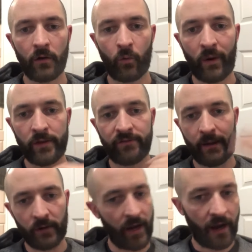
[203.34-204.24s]
when you
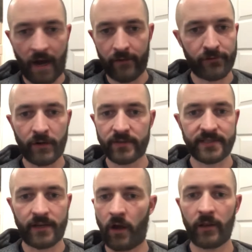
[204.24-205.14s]
vibrate at a higher
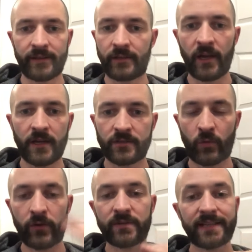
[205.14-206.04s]
frequency, all it does,
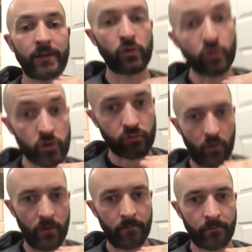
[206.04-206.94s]
when you stay
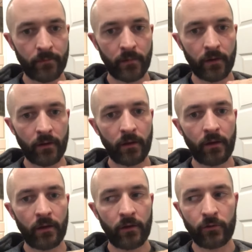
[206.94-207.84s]
neutral,
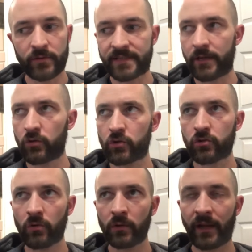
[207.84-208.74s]
you stay
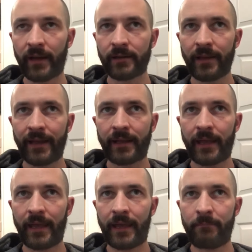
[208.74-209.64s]
neutral kind of like
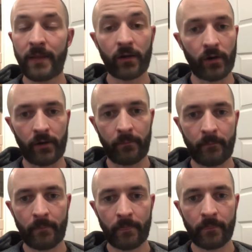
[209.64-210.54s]
a mirror
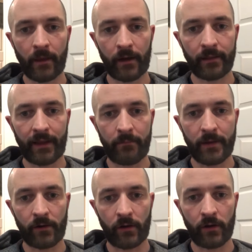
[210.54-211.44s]
kind of like a
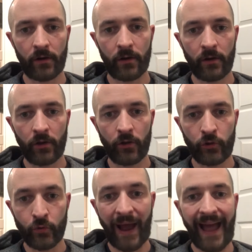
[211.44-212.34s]
mirror.
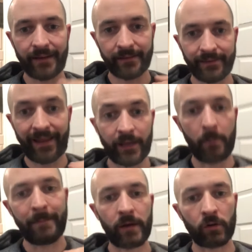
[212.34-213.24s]
You act like
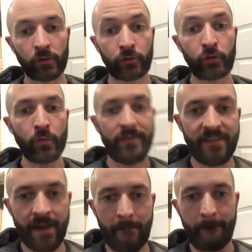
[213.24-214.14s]
a mirror to
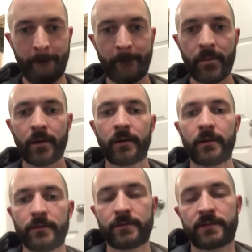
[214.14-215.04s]
them.
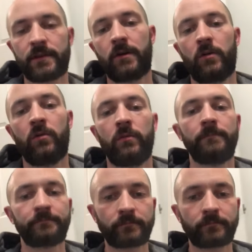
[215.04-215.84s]
So,